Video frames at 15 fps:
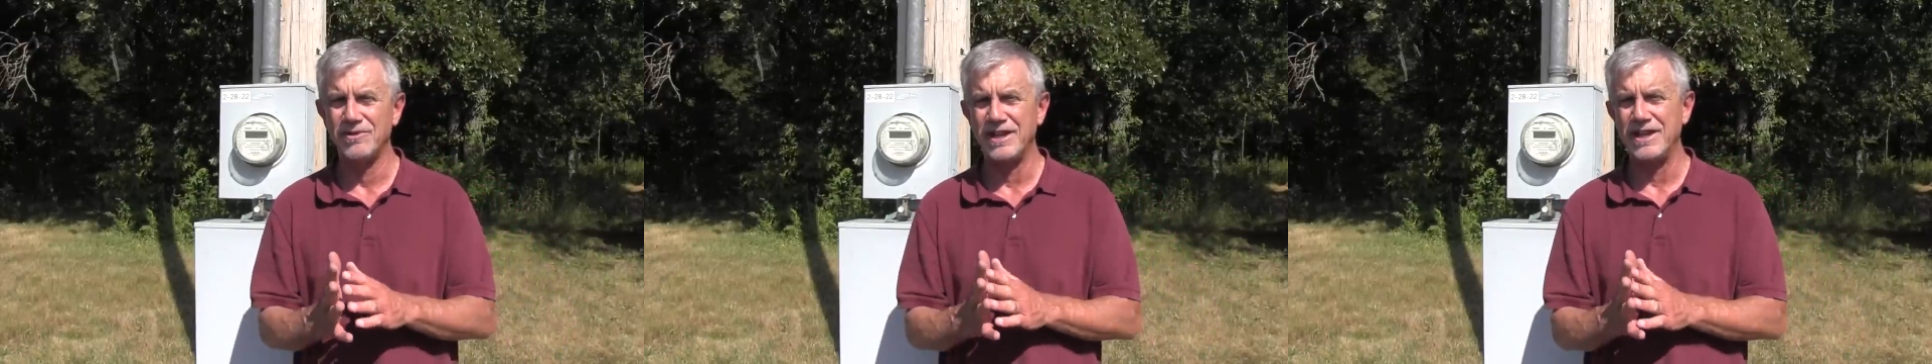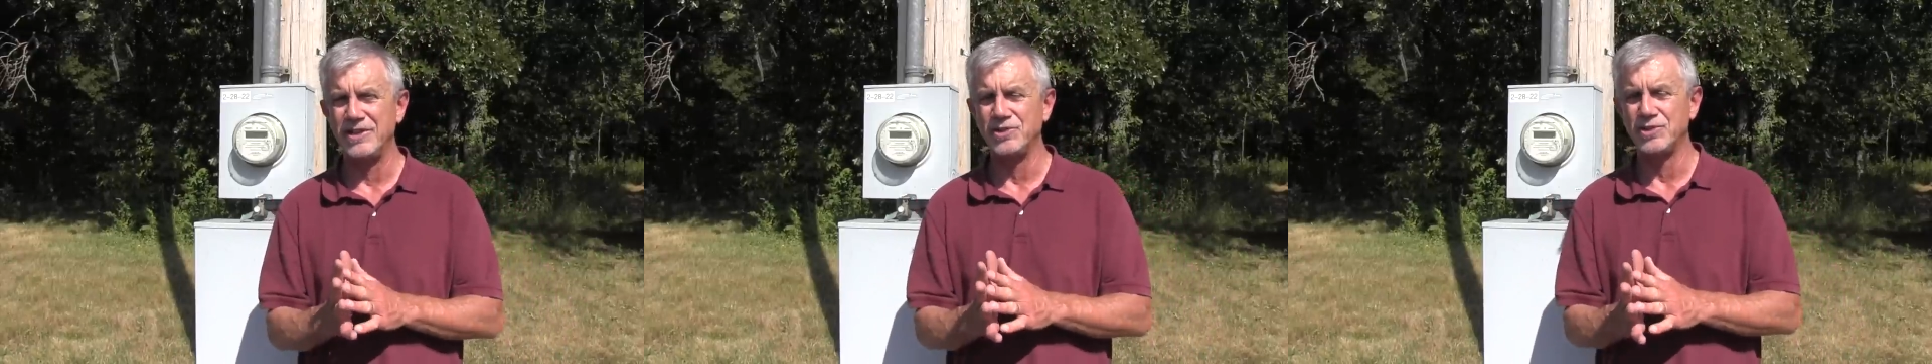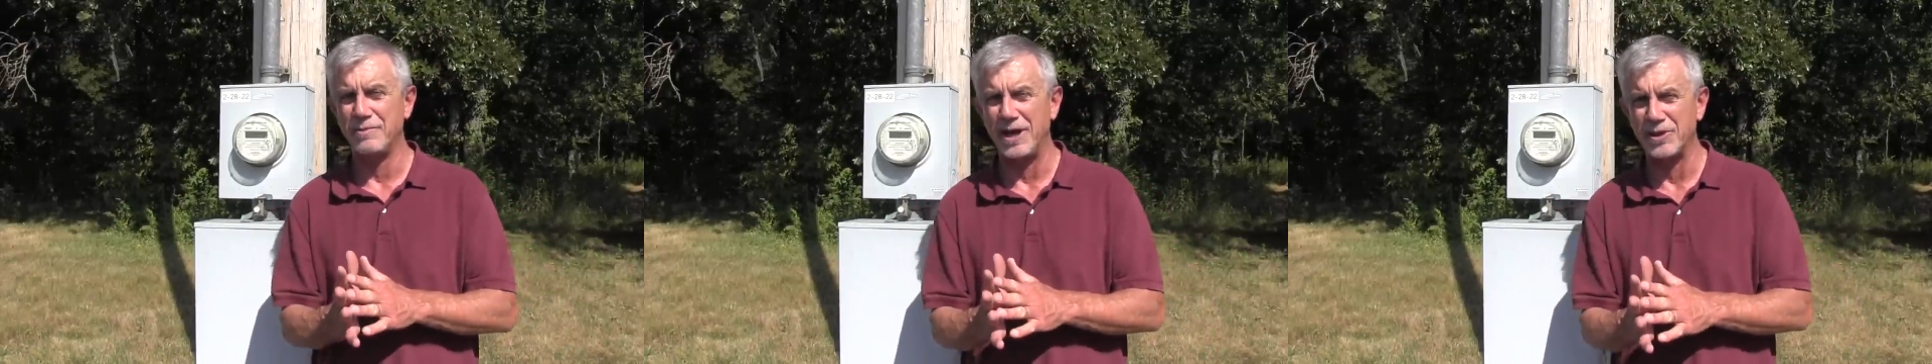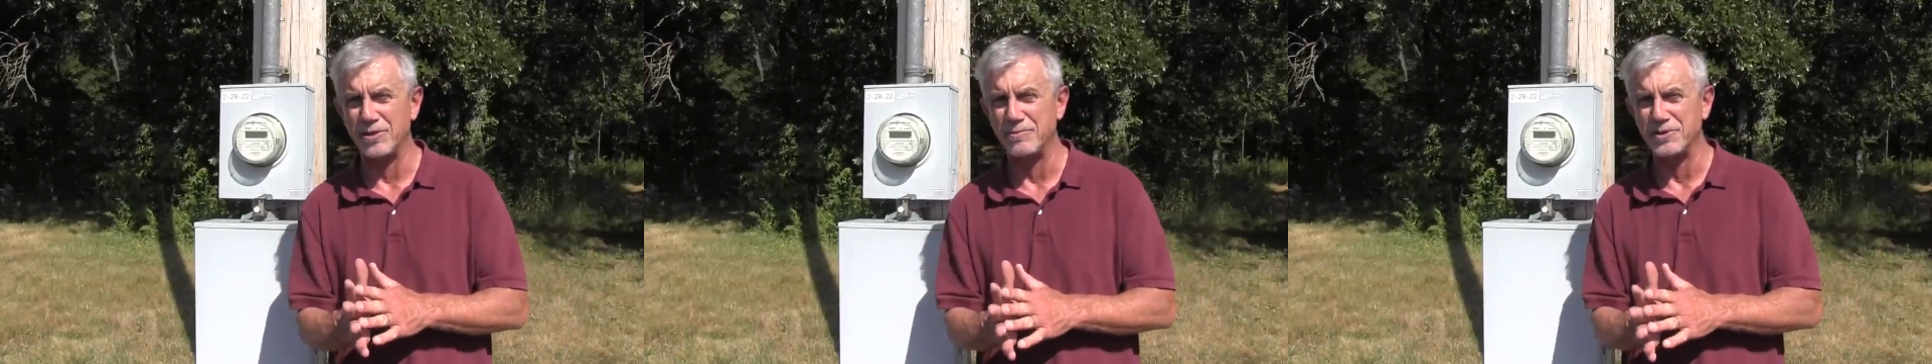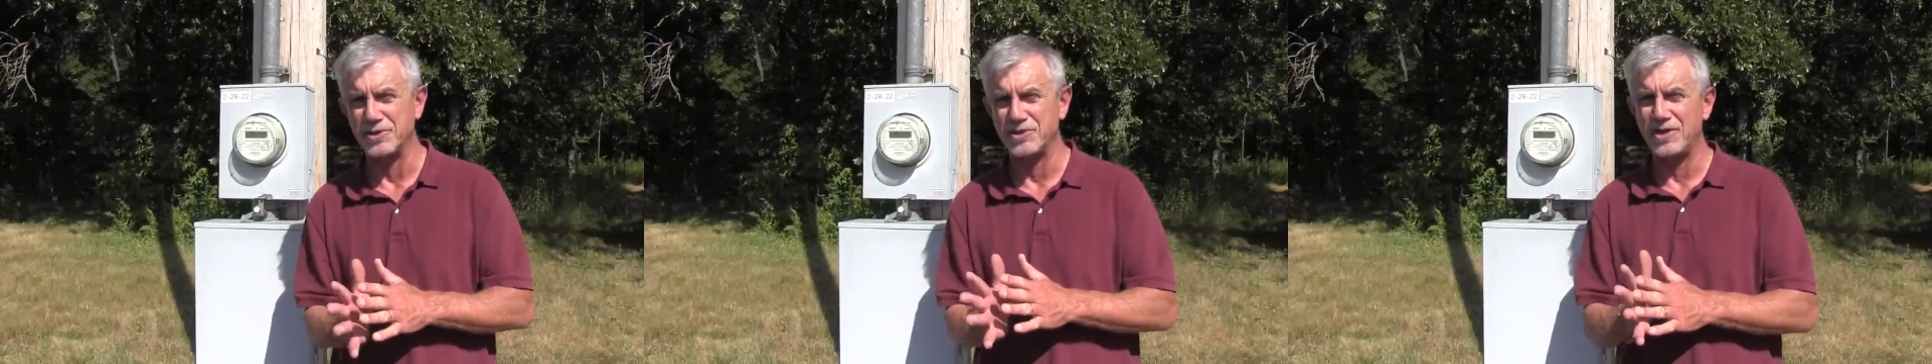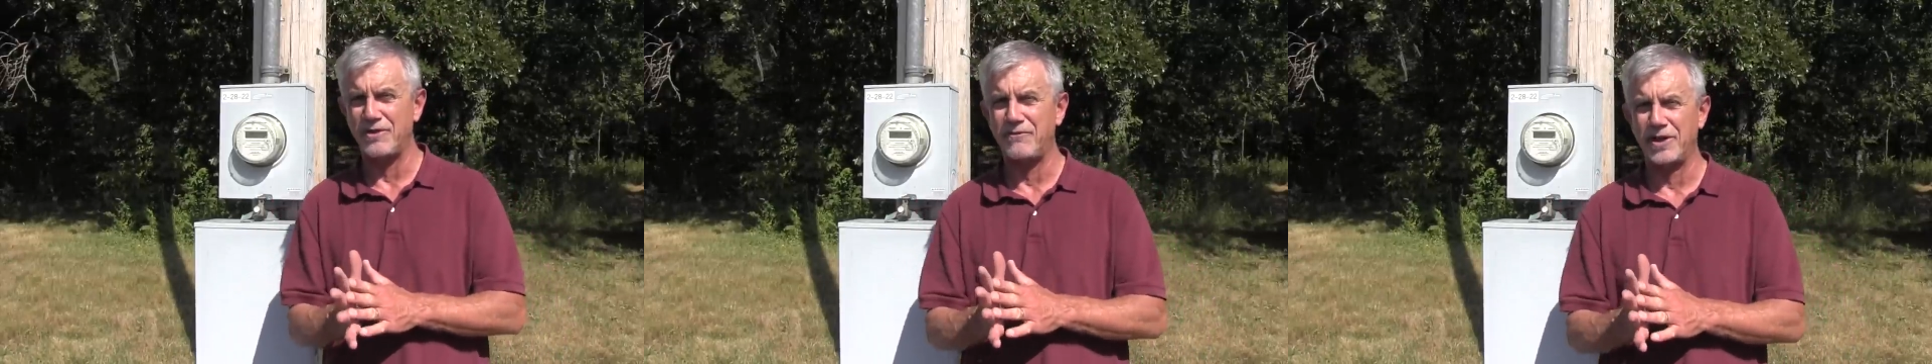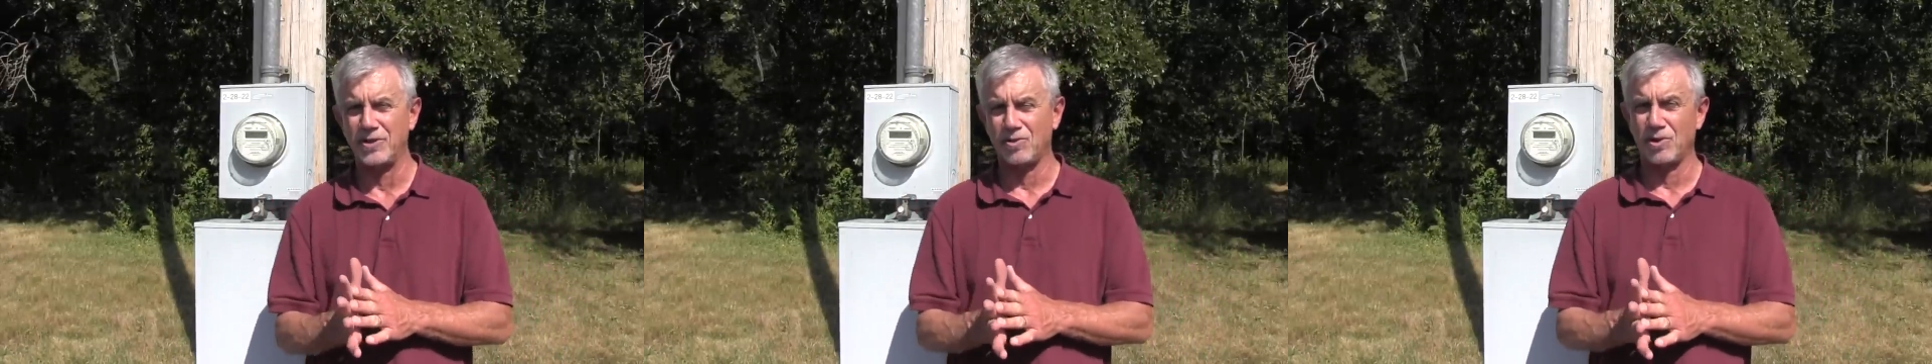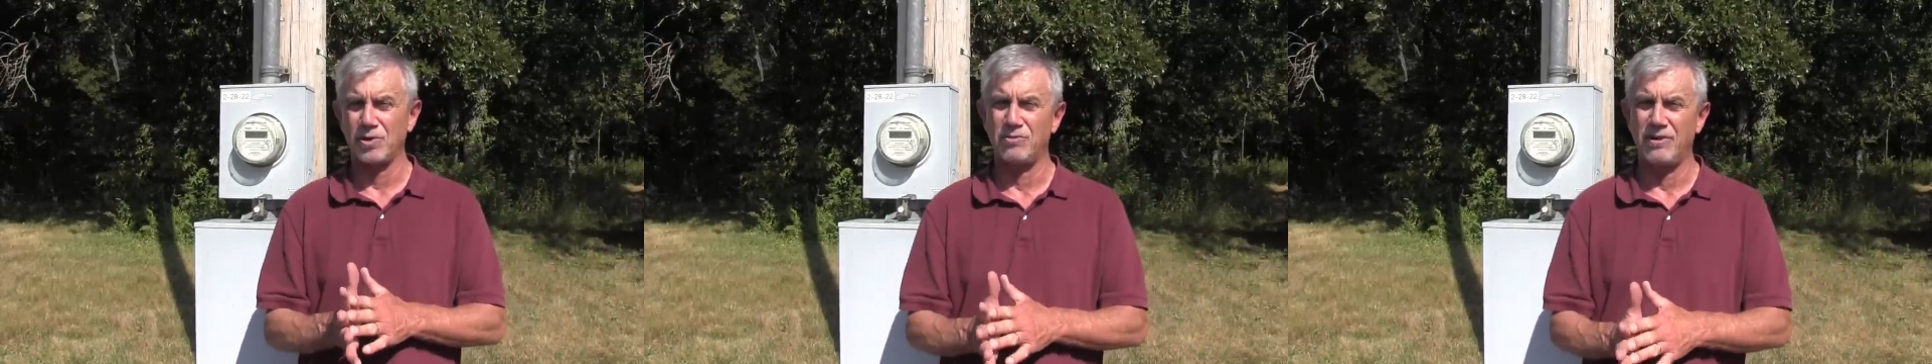things about the Pacific
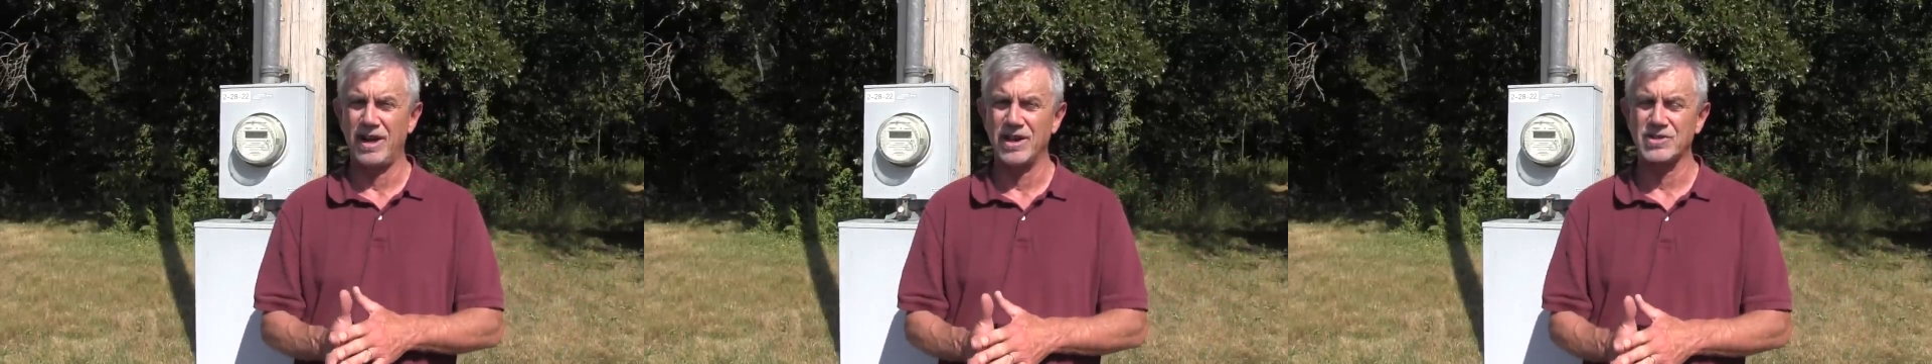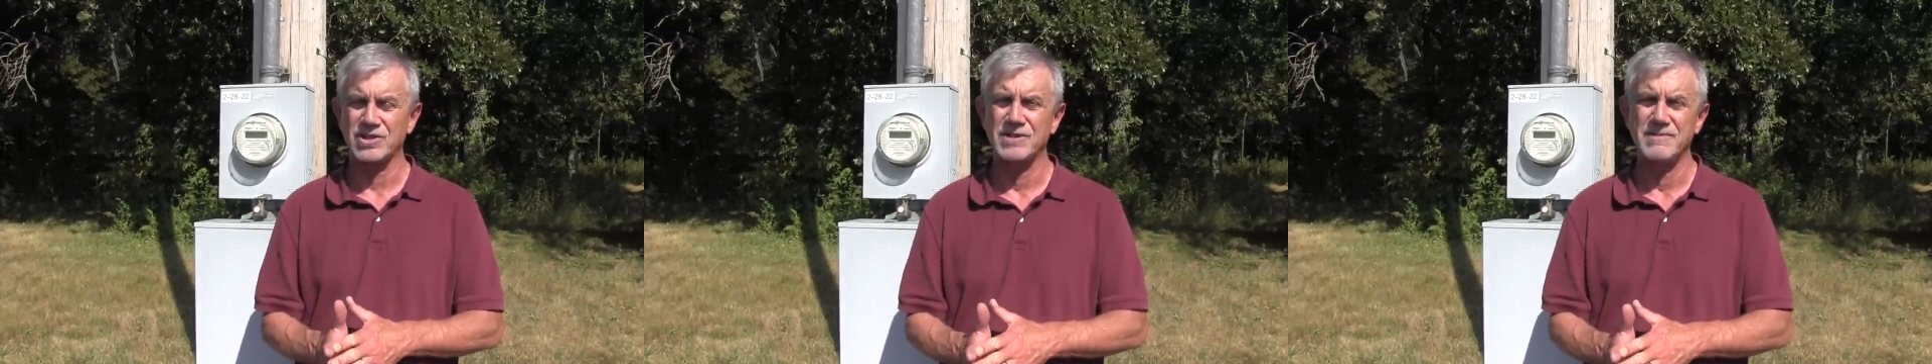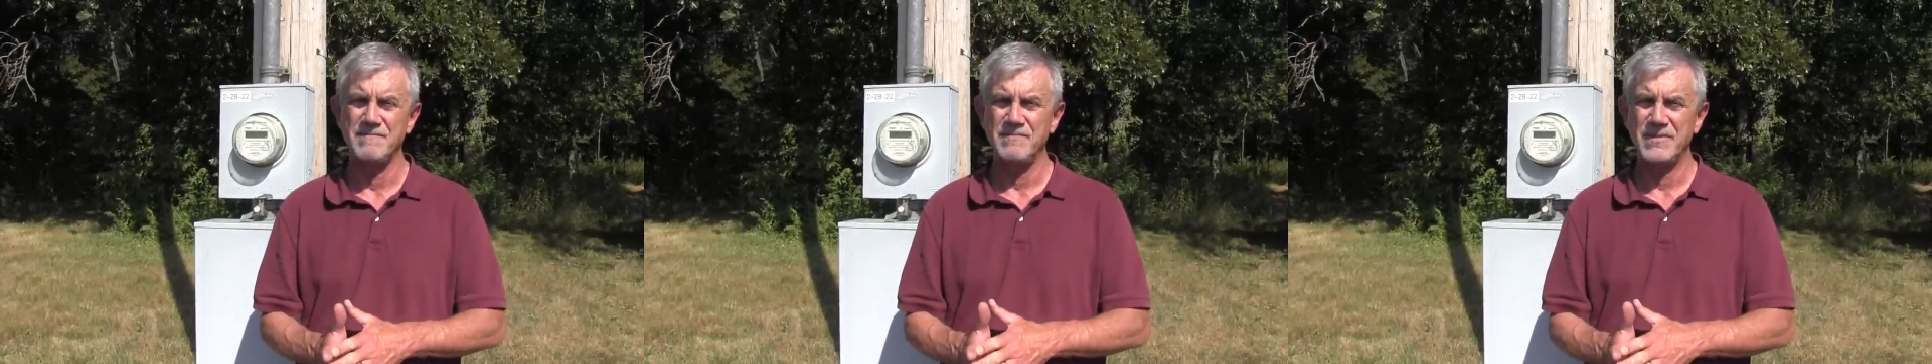Northwest.